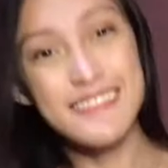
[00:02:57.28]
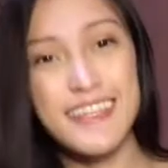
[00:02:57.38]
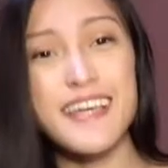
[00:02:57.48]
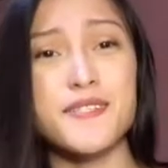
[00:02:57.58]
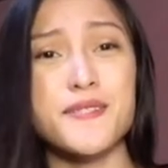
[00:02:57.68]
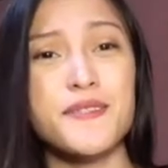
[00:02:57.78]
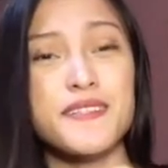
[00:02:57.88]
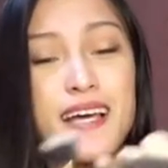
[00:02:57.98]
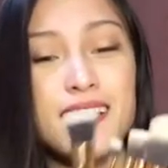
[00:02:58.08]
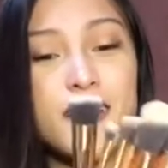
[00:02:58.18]
Okay, so
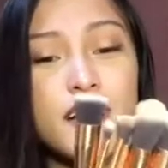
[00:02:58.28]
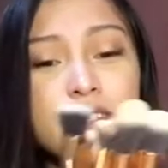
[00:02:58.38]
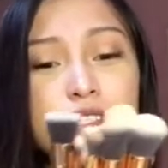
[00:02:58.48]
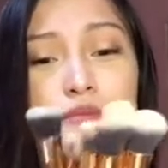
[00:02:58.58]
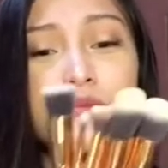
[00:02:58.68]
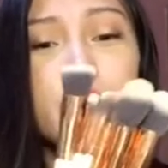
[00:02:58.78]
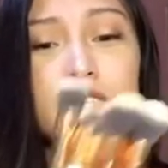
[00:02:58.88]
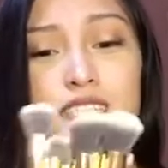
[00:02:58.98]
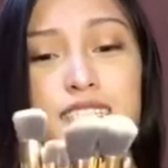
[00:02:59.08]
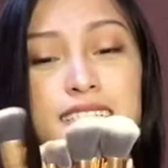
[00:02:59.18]
next are these
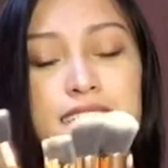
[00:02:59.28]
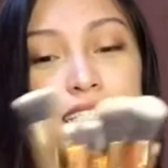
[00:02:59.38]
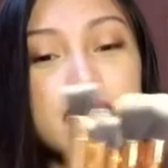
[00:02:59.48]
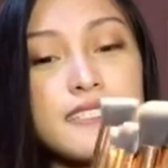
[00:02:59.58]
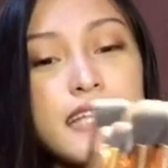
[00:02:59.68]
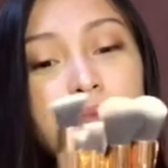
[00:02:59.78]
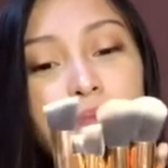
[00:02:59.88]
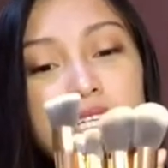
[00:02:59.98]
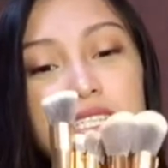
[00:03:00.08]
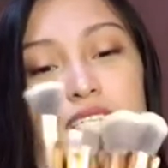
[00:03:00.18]
brushes. 10
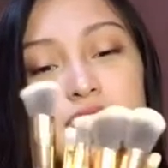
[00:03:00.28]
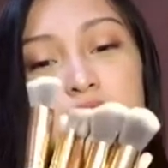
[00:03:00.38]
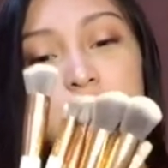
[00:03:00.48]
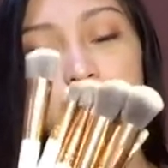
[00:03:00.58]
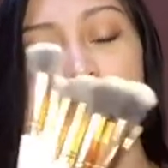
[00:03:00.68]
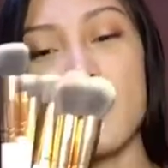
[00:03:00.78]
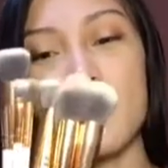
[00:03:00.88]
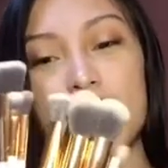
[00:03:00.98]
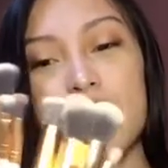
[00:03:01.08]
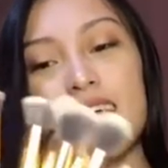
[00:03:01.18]
pieces na siya.
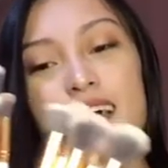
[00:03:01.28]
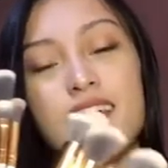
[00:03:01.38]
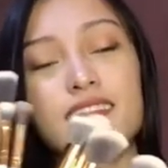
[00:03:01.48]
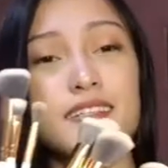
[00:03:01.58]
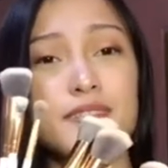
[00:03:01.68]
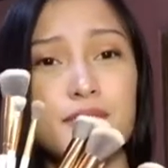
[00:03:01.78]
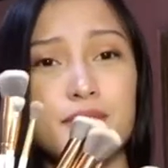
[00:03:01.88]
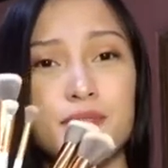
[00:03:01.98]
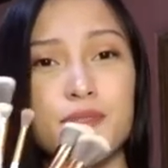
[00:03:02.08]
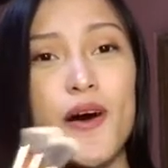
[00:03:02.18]
And
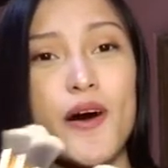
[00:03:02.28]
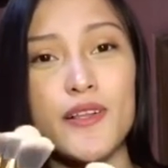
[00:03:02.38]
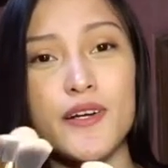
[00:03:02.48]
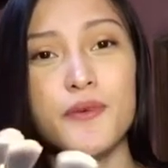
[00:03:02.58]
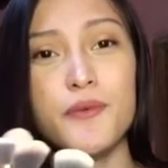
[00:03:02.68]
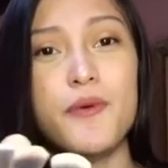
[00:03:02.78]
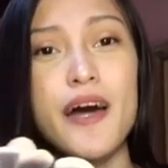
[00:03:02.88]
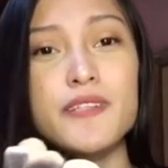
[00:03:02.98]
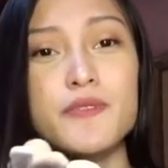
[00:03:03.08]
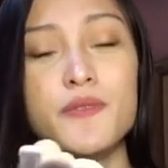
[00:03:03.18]
it's color
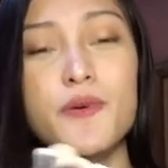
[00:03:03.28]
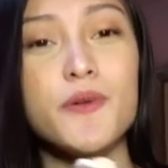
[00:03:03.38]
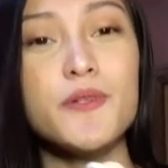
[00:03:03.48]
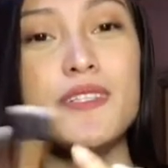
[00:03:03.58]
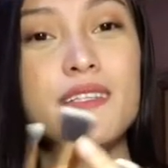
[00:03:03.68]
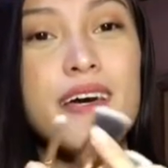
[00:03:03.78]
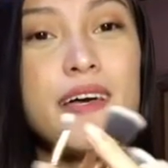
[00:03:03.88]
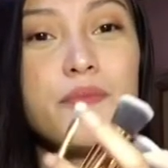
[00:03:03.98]
white gold and